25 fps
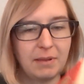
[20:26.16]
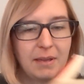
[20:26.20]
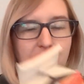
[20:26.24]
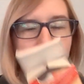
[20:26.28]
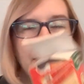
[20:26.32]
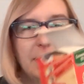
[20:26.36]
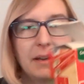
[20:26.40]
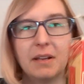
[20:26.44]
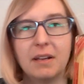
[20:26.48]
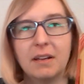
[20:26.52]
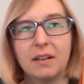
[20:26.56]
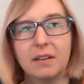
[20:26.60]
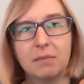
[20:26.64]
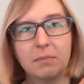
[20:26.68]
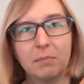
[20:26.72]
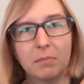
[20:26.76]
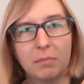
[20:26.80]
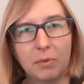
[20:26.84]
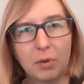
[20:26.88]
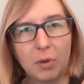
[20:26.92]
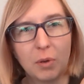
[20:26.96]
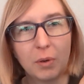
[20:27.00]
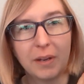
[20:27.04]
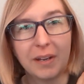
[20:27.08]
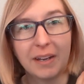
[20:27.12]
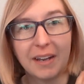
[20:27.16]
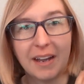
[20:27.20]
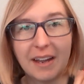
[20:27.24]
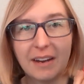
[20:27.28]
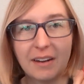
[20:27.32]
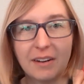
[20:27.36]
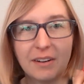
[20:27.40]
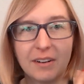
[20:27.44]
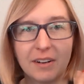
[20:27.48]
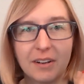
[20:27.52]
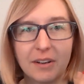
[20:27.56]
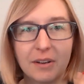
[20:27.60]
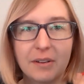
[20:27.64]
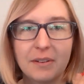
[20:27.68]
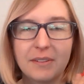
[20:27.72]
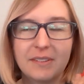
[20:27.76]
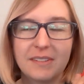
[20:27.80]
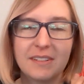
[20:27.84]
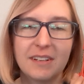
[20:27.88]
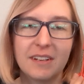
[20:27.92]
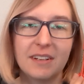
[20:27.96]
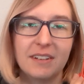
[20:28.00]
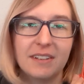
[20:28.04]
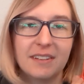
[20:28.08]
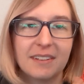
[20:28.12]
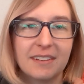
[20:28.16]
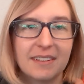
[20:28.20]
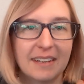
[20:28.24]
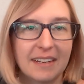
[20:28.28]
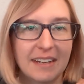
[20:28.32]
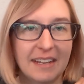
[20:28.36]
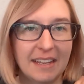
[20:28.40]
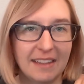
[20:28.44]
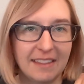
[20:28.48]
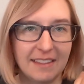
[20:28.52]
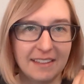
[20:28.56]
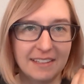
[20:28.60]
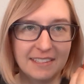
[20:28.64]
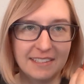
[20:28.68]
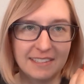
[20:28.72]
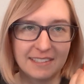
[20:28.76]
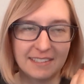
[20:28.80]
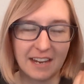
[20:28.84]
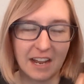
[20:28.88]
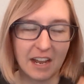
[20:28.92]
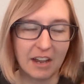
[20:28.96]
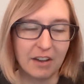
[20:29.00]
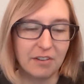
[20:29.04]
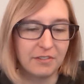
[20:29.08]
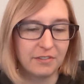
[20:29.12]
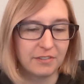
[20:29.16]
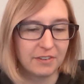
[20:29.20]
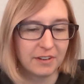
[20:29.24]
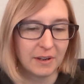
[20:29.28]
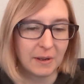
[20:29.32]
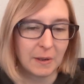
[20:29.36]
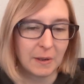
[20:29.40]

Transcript: Pipa, I don't know, this stuff.